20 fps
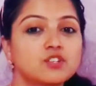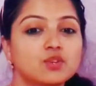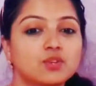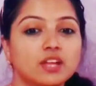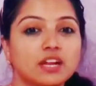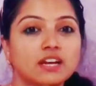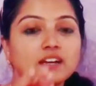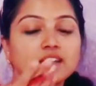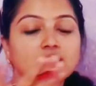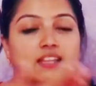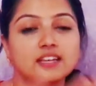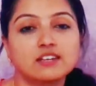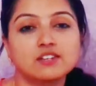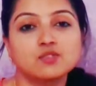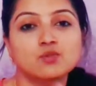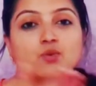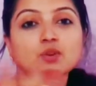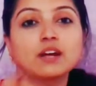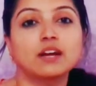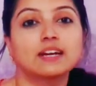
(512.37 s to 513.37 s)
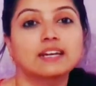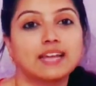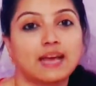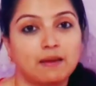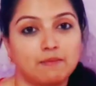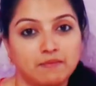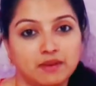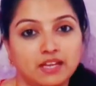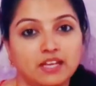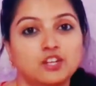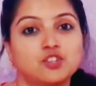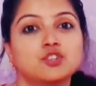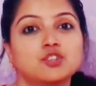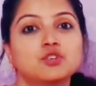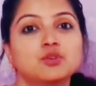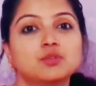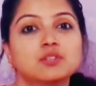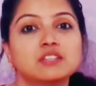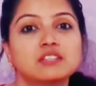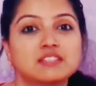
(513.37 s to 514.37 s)
So that there is no contamination
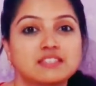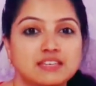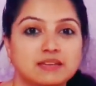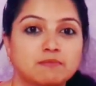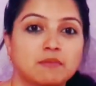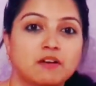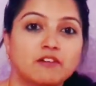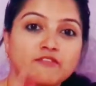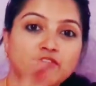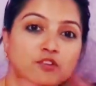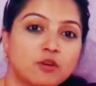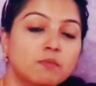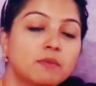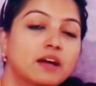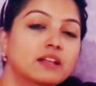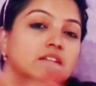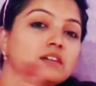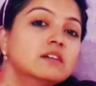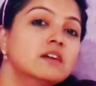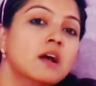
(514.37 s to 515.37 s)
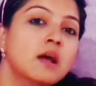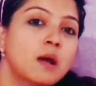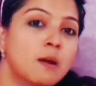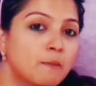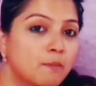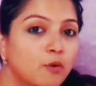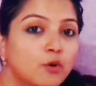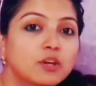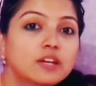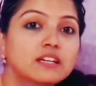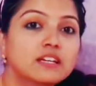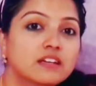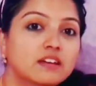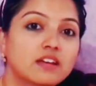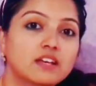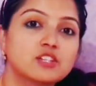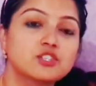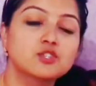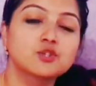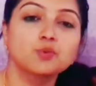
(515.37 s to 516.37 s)
to the stigma from other pollen
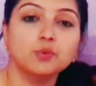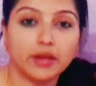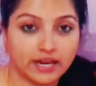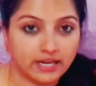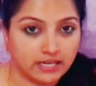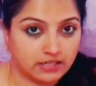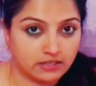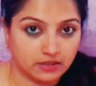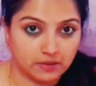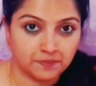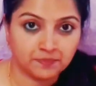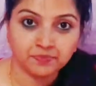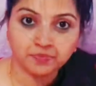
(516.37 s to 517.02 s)
grains to enter.